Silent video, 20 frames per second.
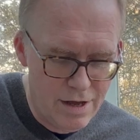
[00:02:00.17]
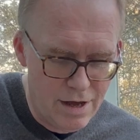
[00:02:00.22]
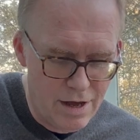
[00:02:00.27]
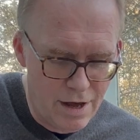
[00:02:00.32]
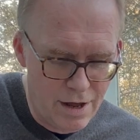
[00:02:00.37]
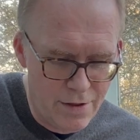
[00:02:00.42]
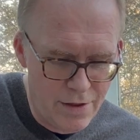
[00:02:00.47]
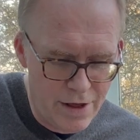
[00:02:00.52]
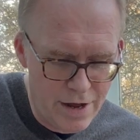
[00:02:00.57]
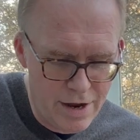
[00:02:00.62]

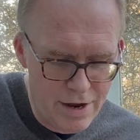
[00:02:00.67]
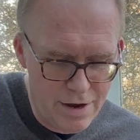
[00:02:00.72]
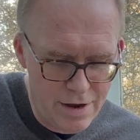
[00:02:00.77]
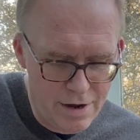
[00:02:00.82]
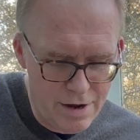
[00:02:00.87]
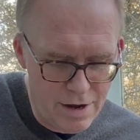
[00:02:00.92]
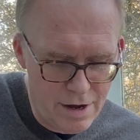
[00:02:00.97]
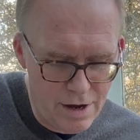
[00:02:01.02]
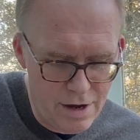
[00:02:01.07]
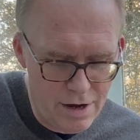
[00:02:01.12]
And then
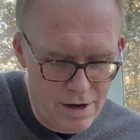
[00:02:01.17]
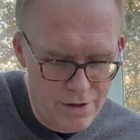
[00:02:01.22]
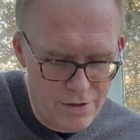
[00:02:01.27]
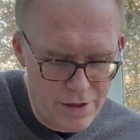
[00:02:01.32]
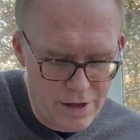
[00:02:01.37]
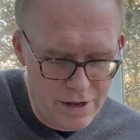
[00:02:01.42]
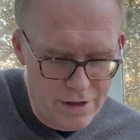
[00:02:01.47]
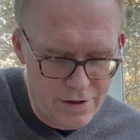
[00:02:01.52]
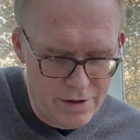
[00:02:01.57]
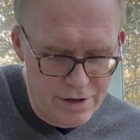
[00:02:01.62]

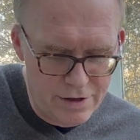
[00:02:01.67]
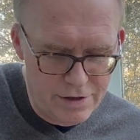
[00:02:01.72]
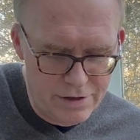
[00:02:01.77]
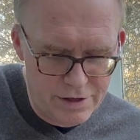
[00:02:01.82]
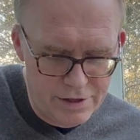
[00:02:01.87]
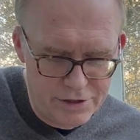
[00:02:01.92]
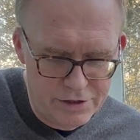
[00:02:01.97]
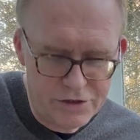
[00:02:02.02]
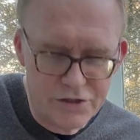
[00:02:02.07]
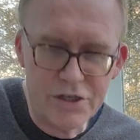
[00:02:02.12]

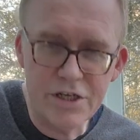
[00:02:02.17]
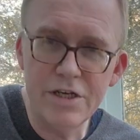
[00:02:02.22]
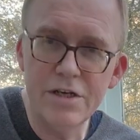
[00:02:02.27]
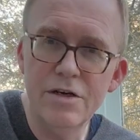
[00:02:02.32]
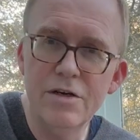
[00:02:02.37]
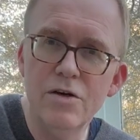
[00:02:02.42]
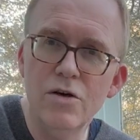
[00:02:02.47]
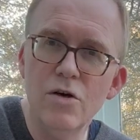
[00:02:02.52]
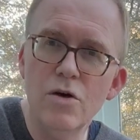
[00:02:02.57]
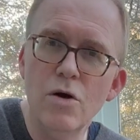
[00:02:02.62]
the
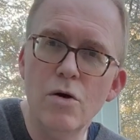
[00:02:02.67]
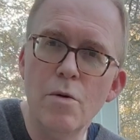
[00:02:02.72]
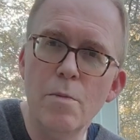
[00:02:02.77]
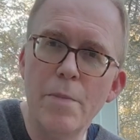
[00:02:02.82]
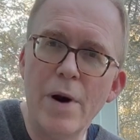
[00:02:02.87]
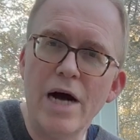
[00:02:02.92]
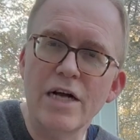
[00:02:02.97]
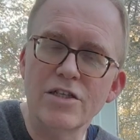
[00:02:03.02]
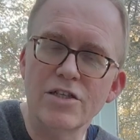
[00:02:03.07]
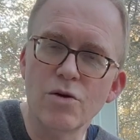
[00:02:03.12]
C
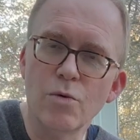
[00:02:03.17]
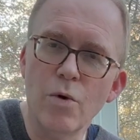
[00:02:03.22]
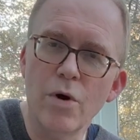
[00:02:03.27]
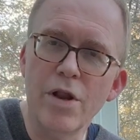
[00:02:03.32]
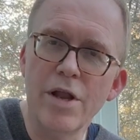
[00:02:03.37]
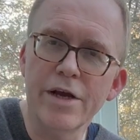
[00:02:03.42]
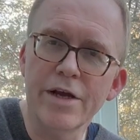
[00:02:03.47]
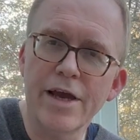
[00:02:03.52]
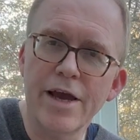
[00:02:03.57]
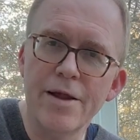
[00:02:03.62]
back to 1
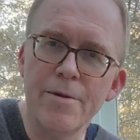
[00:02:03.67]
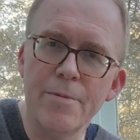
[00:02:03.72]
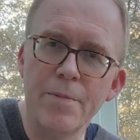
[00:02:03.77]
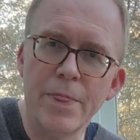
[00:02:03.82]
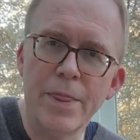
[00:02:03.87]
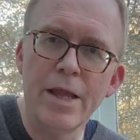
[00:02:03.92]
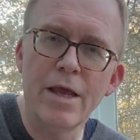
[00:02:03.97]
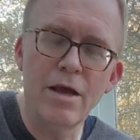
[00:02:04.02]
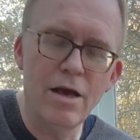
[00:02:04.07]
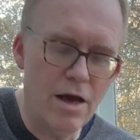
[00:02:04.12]
again.
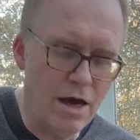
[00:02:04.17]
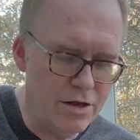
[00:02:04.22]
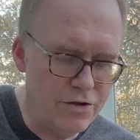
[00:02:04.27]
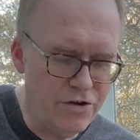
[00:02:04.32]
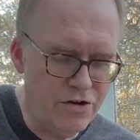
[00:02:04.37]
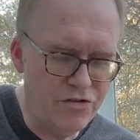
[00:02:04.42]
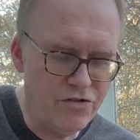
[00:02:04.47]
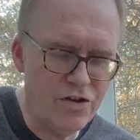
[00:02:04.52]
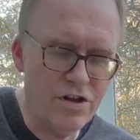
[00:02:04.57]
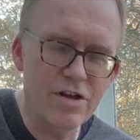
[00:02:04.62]
And
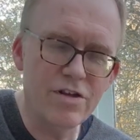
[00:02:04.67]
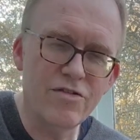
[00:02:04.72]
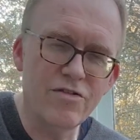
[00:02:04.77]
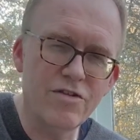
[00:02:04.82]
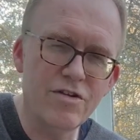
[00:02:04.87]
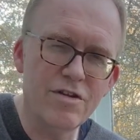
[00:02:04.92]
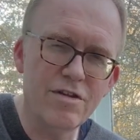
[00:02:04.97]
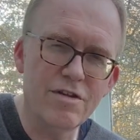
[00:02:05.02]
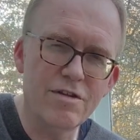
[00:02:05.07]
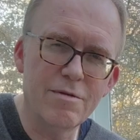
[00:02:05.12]
usually
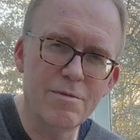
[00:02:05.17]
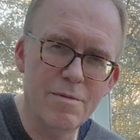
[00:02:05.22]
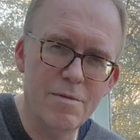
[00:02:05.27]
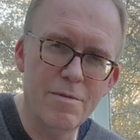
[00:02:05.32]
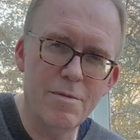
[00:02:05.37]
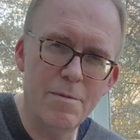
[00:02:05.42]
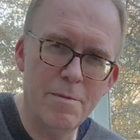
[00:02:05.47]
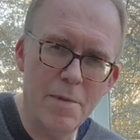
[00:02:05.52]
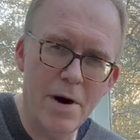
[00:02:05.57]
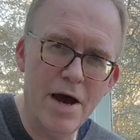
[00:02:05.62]

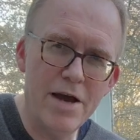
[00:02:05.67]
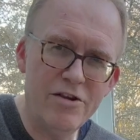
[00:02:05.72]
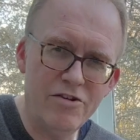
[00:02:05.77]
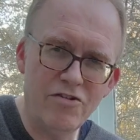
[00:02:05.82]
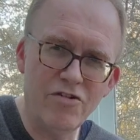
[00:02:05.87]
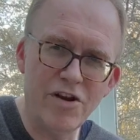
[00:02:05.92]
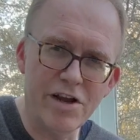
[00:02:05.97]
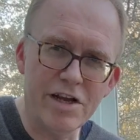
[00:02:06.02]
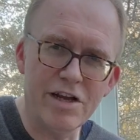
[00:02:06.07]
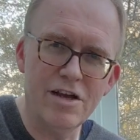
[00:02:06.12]
my
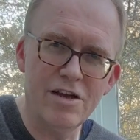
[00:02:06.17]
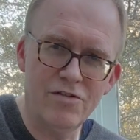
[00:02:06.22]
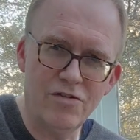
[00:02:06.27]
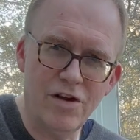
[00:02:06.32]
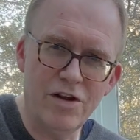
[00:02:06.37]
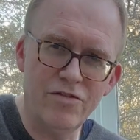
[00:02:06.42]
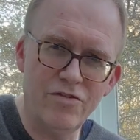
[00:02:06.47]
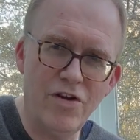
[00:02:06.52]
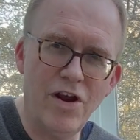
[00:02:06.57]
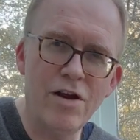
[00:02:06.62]
trick is I
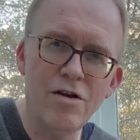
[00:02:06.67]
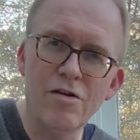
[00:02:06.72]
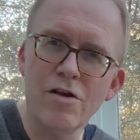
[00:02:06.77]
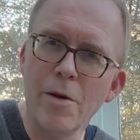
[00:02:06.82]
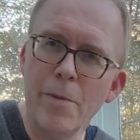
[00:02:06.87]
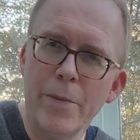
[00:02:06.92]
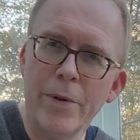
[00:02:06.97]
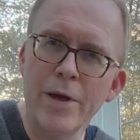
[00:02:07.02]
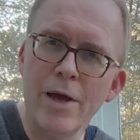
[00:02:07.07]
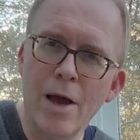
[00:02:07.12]
generally
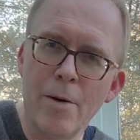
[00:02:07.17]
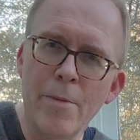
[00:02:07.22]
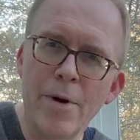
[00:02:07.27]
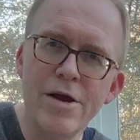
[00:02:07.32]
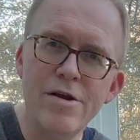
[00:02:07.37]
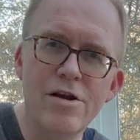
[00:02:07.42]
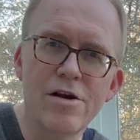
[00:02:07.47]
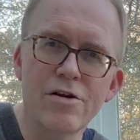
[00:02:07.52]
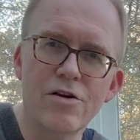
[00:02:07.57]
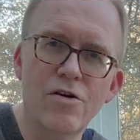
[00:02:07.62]
play a
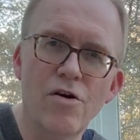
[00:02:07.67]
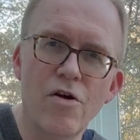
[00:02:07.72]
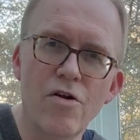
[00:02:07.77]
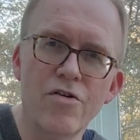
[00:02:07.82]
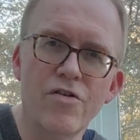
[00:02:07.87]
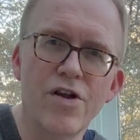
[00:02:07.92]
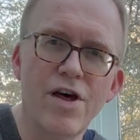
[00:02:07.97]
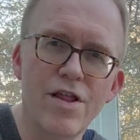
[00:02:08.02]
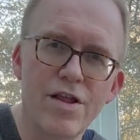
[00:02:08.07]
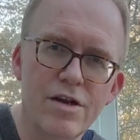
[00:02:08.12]
minor chord
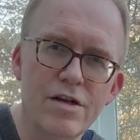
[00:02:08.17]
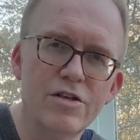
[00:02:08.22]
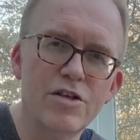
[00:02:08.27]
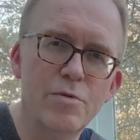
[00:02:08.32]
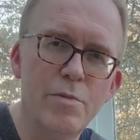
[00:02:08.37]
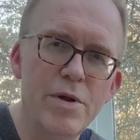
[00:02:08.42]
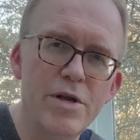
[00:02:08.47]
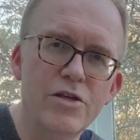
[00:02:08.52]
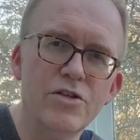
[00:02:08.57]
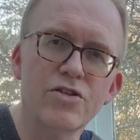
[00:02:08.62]
rather than a
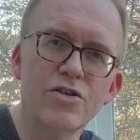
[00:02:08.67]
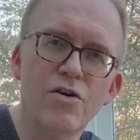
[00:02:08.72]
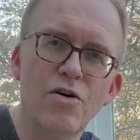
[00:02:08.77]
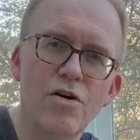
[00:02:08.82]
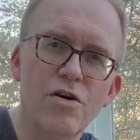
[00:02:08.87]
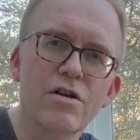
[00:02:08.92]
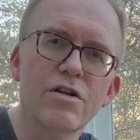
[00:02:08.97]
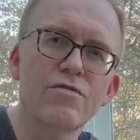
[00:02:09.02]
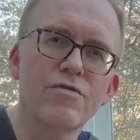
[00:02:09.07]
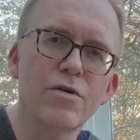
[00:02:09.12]
diminished
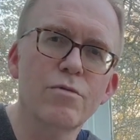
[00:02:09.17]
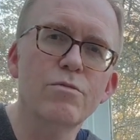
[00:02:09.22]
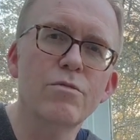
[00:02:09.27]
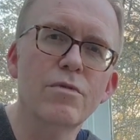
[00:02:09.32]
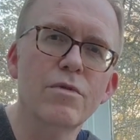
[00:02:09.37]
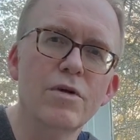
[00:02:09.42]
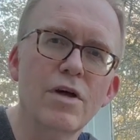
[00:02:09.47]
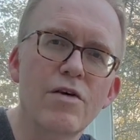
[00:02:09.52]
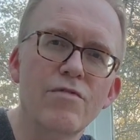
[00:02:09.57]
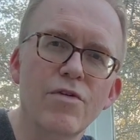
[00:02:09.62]
chord if
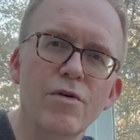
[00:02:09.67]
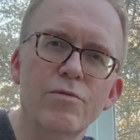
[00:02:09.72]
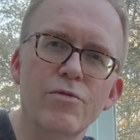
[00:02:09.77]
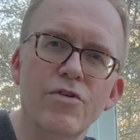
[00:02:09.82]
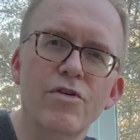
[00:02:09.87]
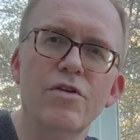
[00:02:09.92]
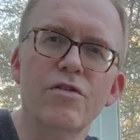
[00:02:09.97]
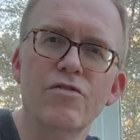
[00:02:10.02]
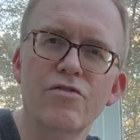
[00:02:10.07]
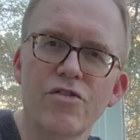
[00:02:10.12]
I'm
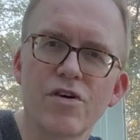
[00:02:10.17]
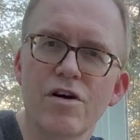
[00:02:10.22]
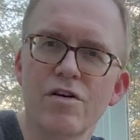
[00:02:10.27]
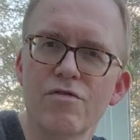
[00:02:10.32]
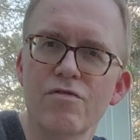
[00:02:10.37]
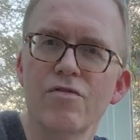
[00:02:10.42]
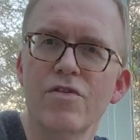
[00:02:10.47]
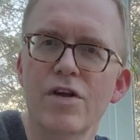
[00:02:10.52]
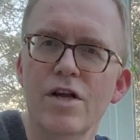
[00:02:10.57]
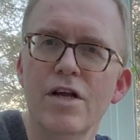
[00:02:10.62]
doing sort
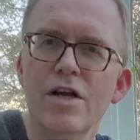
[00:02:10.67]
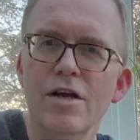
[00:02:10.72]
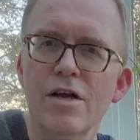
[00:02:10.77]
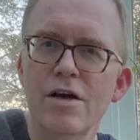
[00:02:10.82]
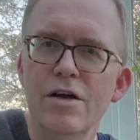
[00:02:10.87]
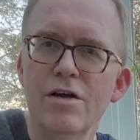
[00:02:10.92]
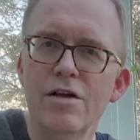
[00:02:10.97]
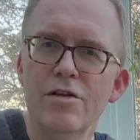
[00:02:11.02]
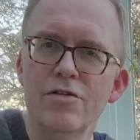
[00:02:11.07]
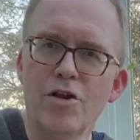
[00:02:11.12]
of
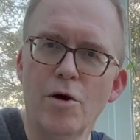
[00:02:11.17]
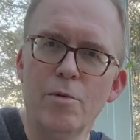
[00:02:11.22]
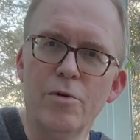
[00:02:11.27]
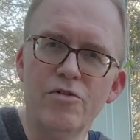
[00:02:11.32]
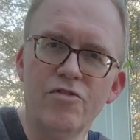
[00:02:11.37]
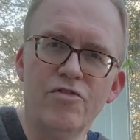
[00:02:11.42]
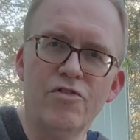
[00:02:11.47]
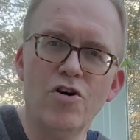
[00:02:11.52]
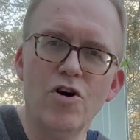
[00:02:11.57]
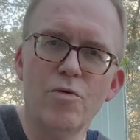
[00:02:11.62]
double
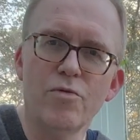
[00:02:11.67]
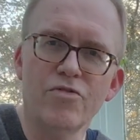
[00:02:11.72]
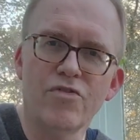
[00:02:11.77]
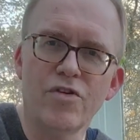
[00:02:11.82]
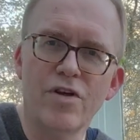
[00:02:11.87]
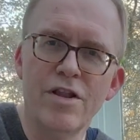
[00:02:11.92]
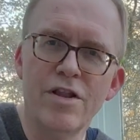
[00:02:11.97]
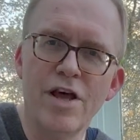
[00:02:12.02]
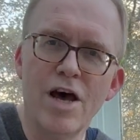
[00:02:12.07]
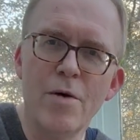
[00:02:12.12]
stops,
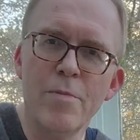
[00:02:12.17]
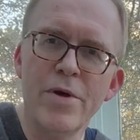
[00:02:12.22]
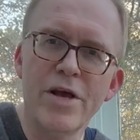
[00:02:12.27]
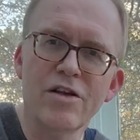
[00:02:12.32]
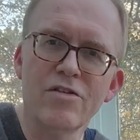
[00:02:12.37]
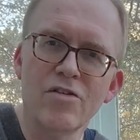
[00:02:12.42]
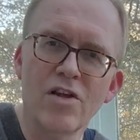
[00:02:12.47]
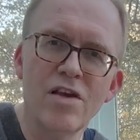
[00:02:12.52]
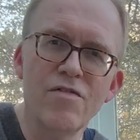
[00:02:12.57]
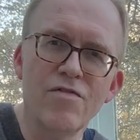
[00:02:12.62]
and that
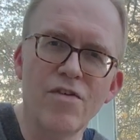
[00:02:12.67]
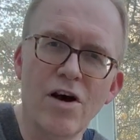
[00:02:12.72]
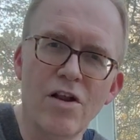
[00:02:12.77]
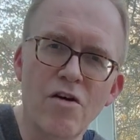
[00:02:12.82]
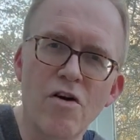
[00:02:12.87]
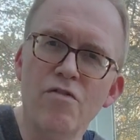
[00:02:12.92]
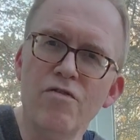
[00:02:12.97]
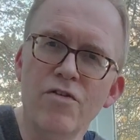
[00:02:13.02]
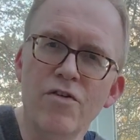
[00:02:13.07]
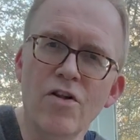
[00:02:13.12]
makes life an
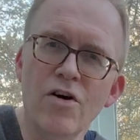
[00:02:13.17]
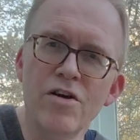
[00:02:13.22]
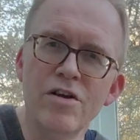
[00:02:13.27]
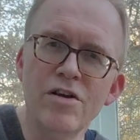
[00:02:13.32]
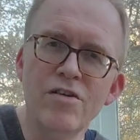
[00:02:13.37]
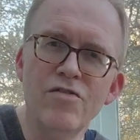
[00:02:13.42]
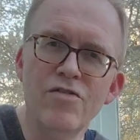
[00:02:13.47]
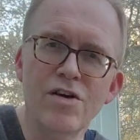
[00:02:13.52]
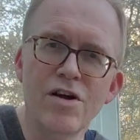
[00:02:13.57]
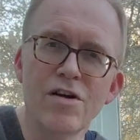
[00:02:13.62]
awful lot
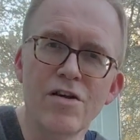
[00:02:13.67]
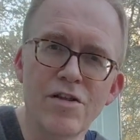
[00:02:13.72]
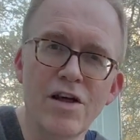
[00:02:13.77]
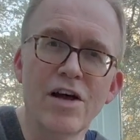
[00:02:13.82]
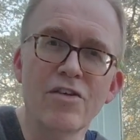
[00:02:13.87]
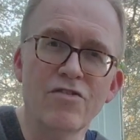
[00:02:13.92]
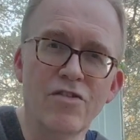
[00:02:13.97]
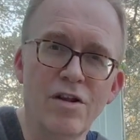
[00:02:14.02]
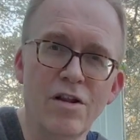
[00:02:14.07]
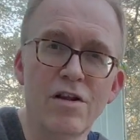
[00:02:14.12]
easier.
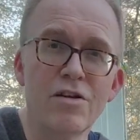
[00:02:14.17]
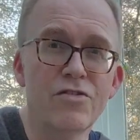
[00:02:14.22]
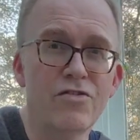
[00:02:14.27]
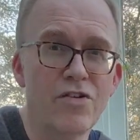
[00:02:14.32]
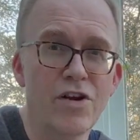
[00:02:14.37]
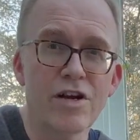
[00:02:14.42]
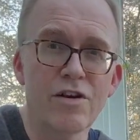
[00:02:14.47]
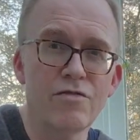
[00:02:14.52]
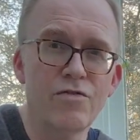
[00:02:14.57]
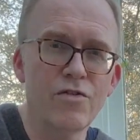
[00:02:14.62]
That's another
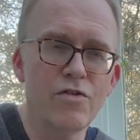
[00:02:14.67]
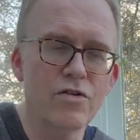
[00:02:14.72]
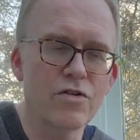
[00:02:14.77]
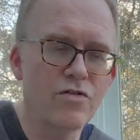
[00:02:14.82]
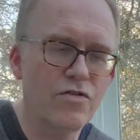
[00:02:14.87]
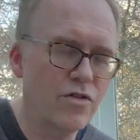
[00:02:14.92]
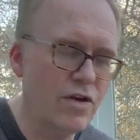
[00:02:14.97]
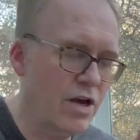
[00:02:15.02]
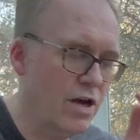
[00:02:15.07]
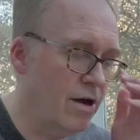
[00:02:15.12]
trick,
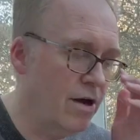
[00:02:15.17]
folks.